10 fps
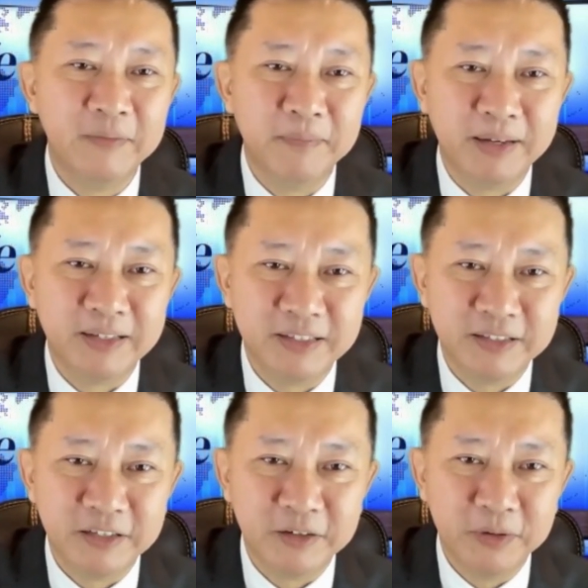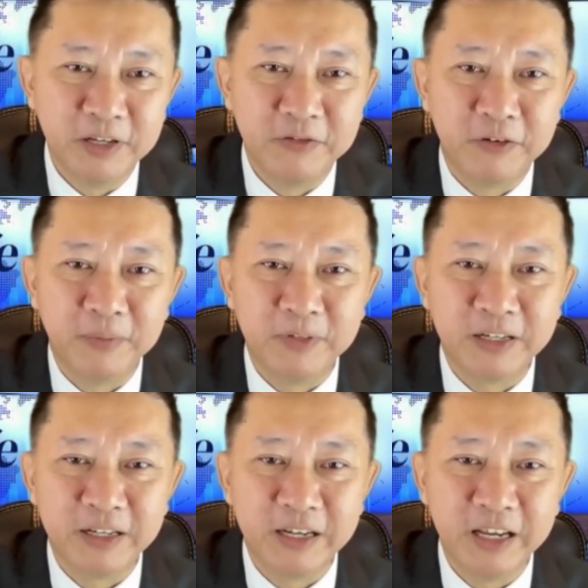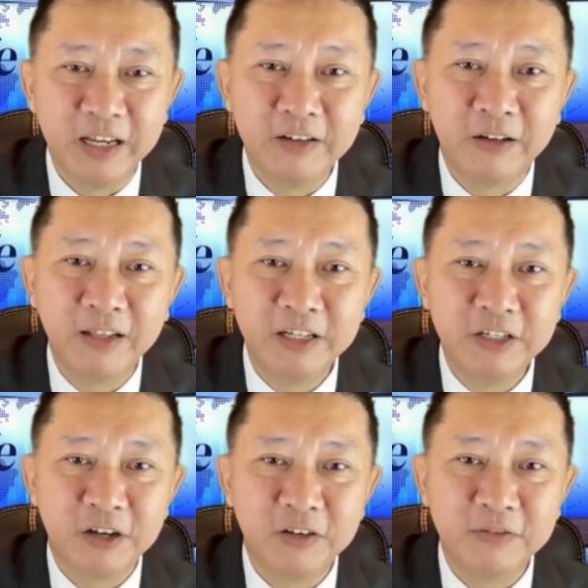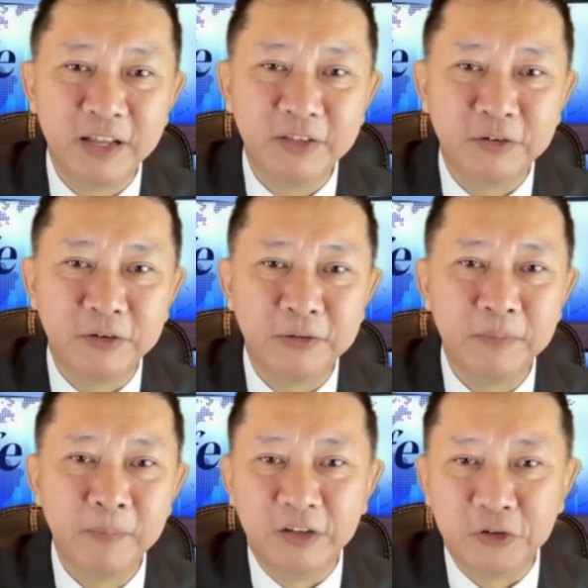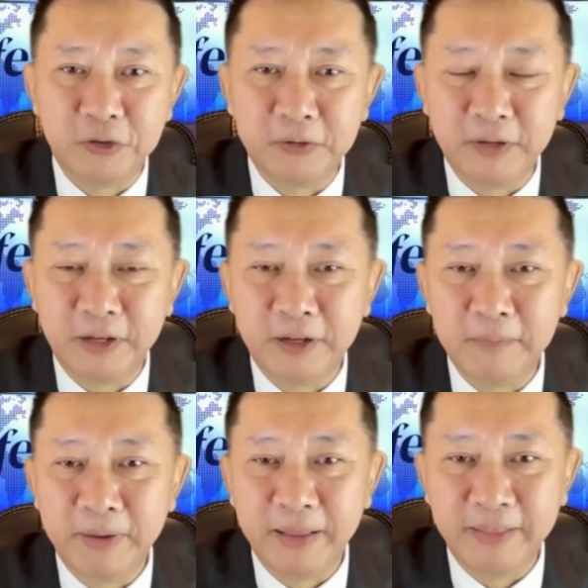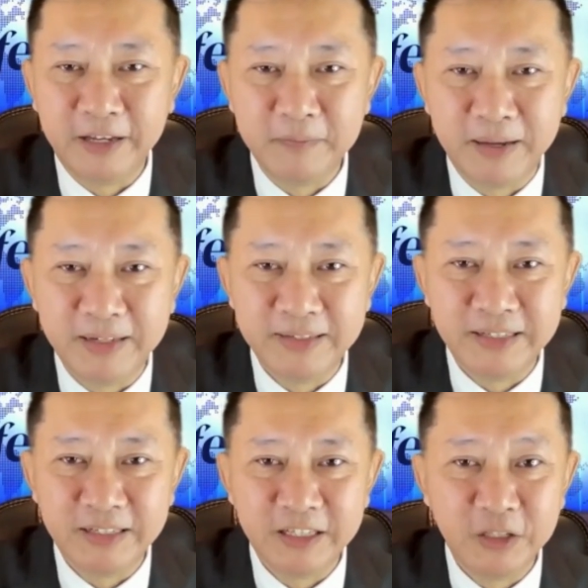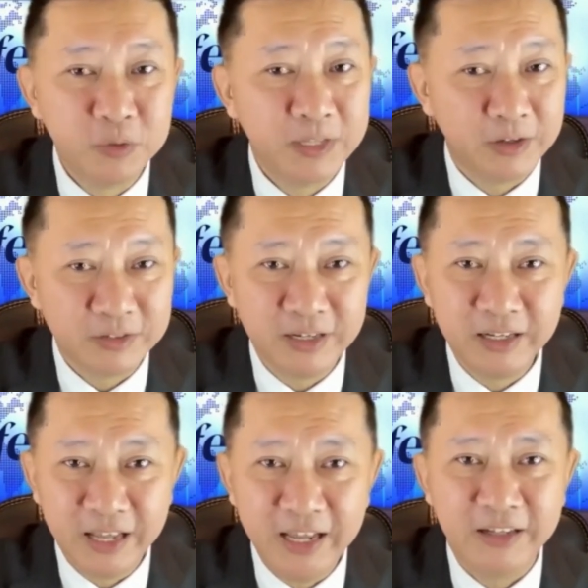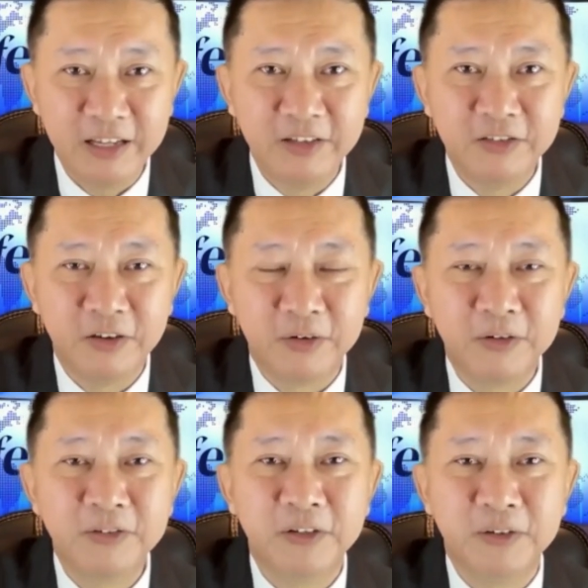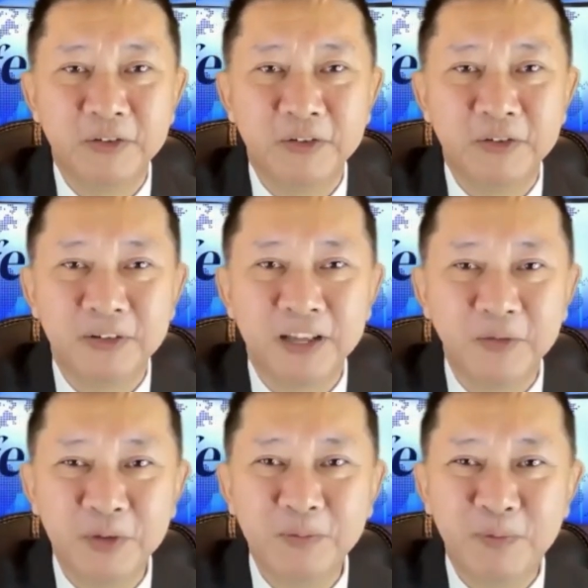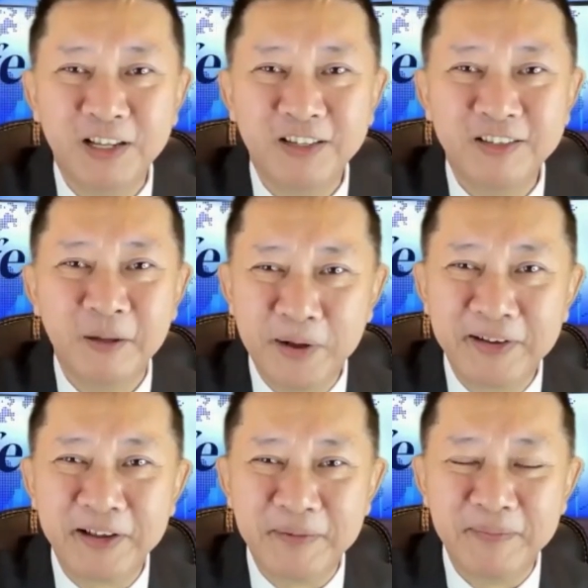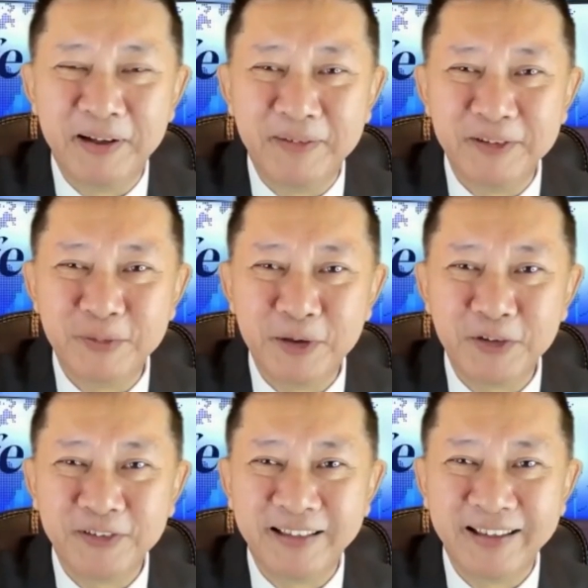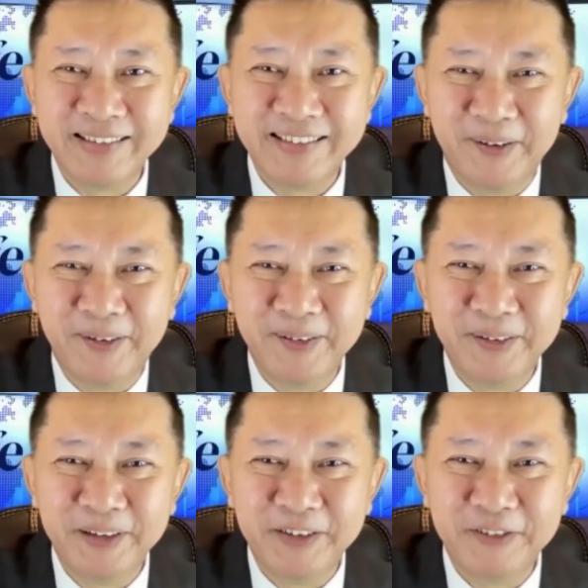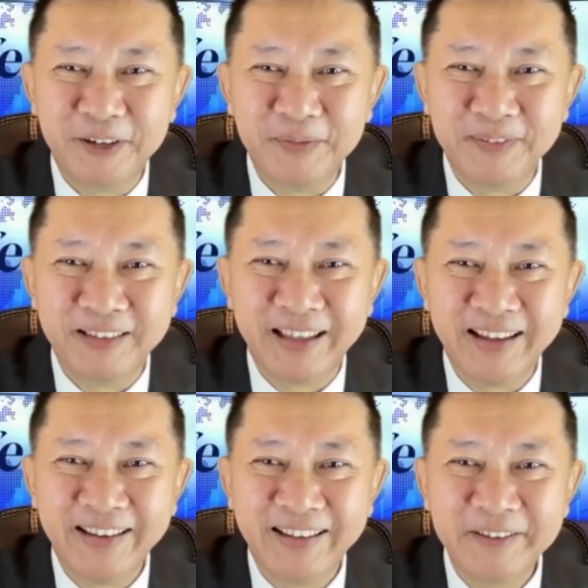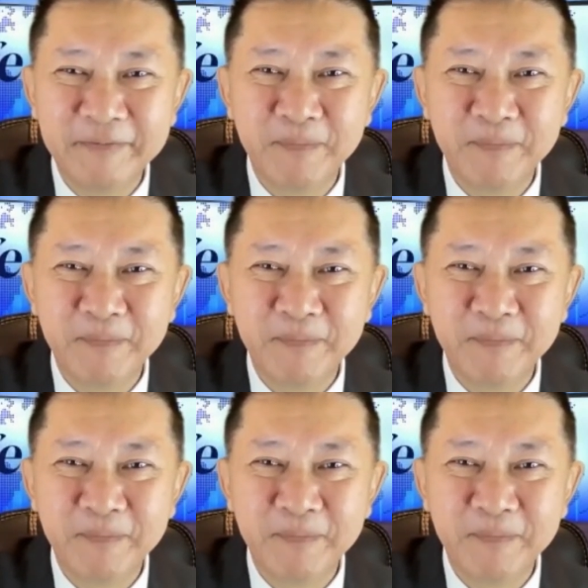Medicine degree from the Canadian College of Naturopathic Medicine in 2008 in Toronto. So can we please welcome our special guest all the way from Canada,